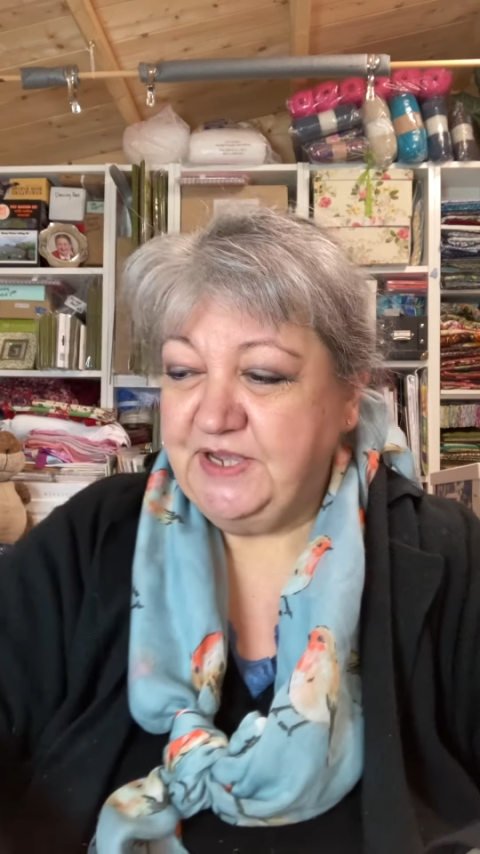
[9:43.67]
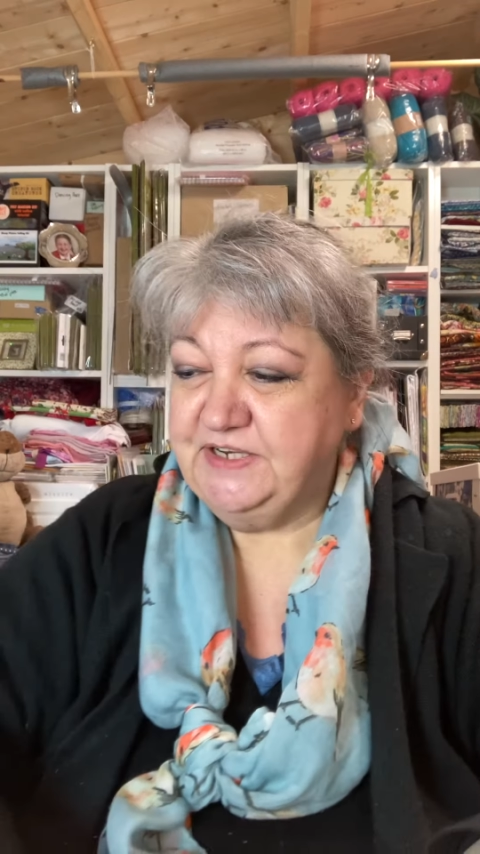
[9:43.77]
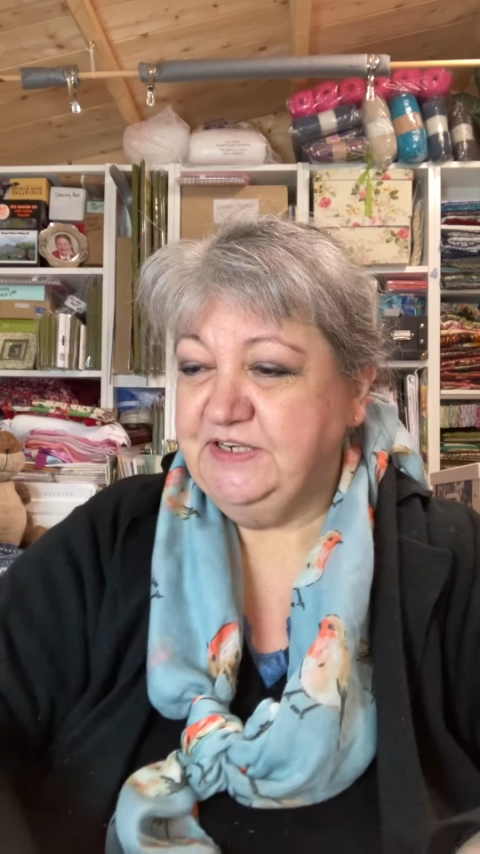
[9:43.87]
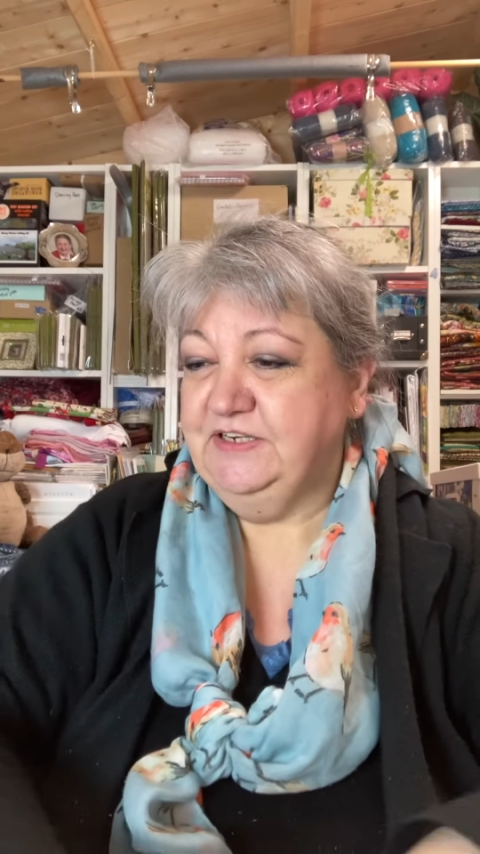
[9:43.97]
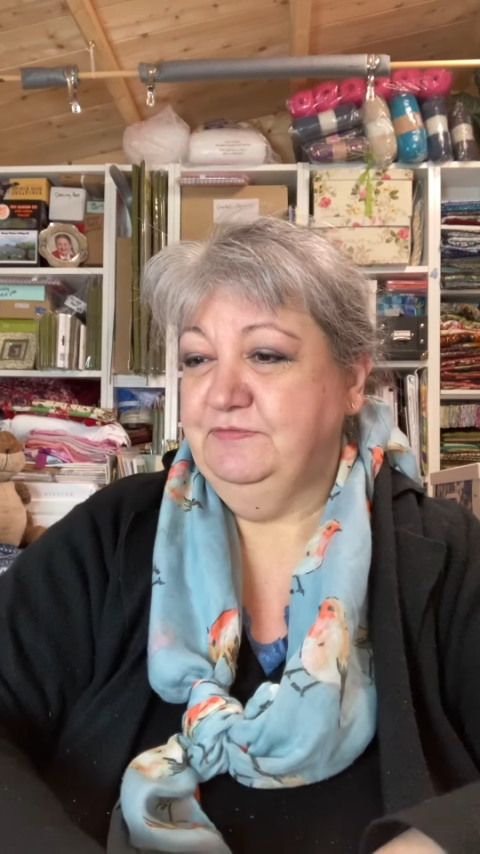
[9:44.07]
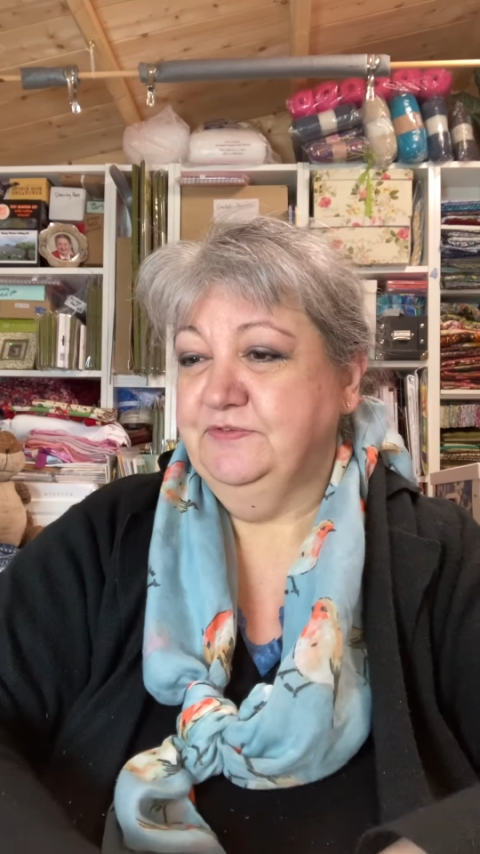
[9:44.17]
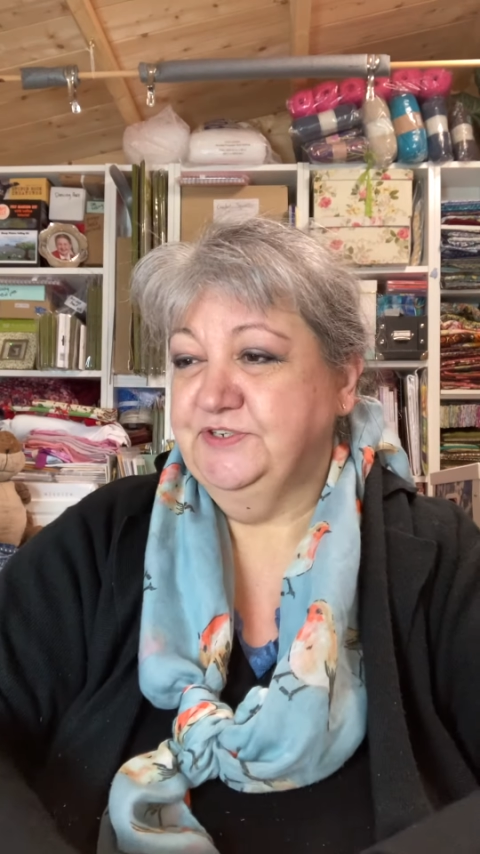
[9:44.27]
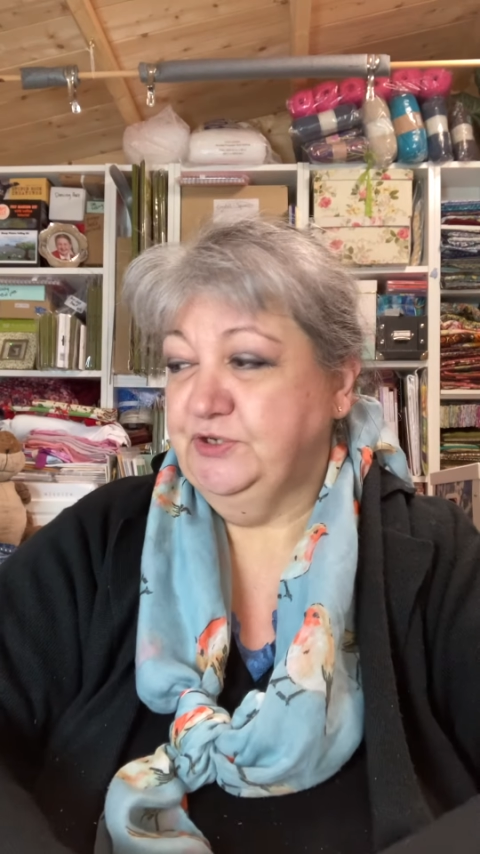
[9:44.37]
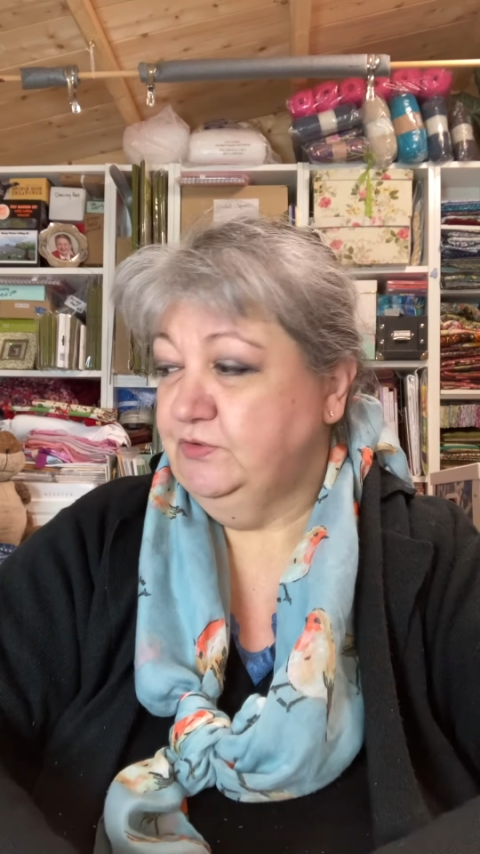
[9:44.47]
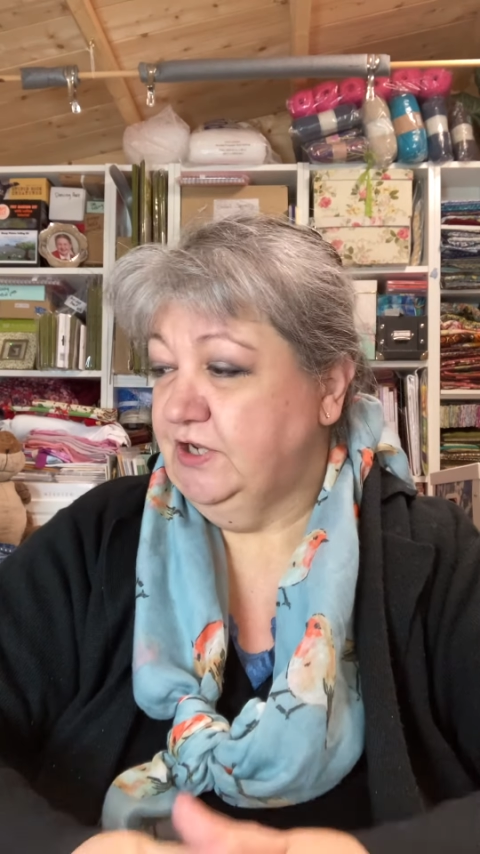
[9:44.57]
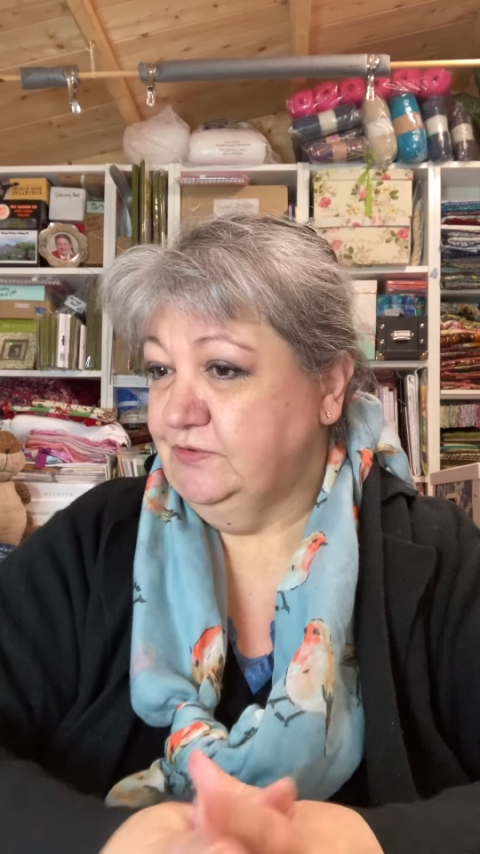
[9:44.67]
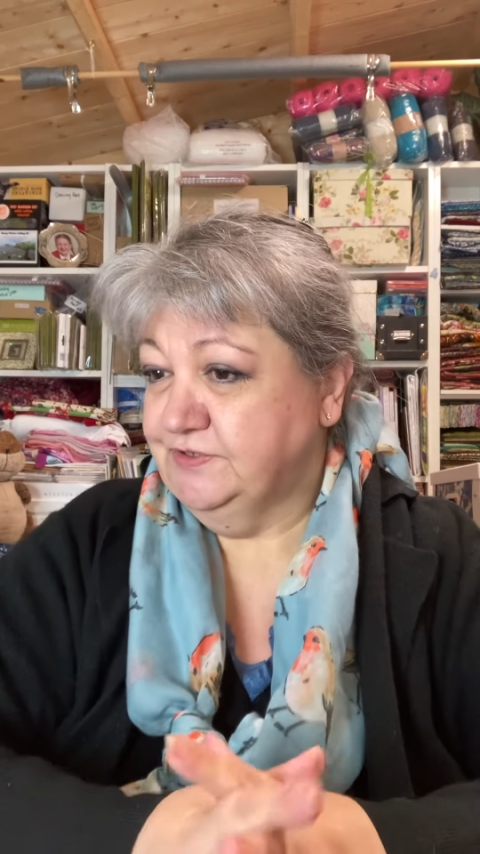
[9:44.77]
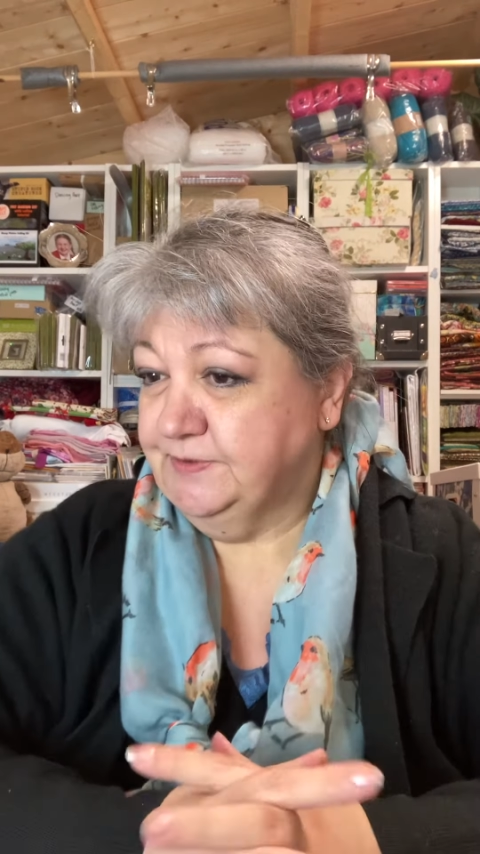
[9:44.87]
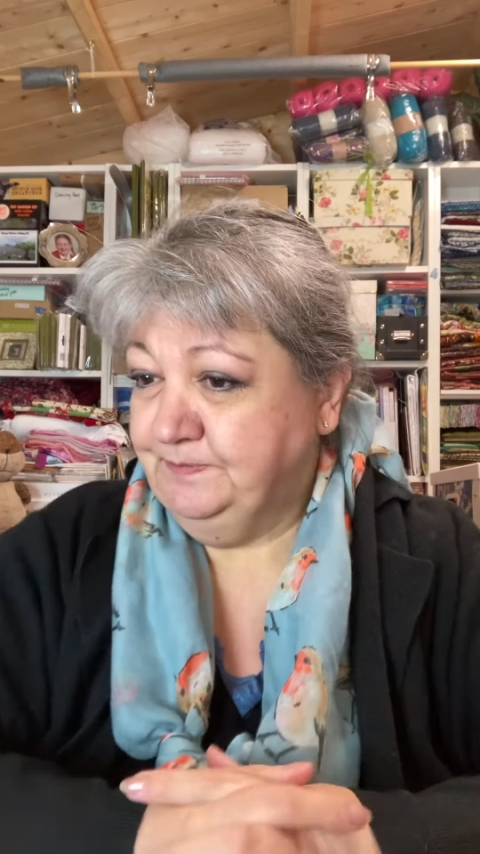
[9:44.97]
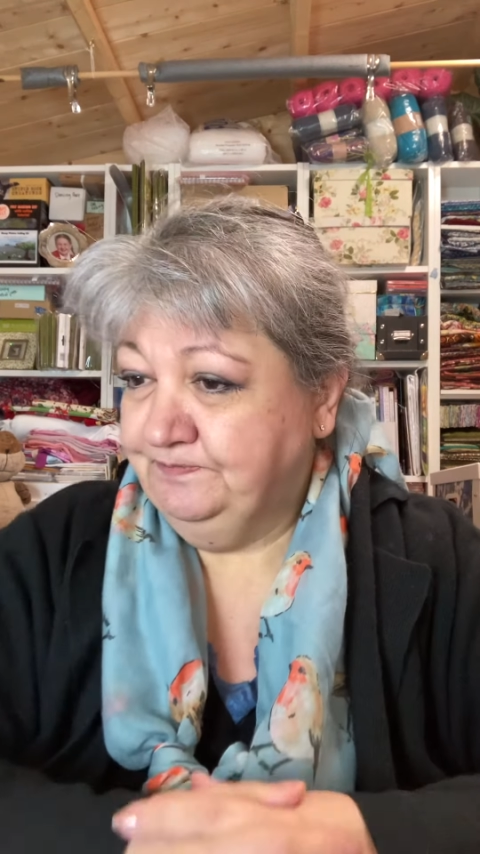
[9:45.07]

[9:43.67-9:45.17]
any difference, who knows.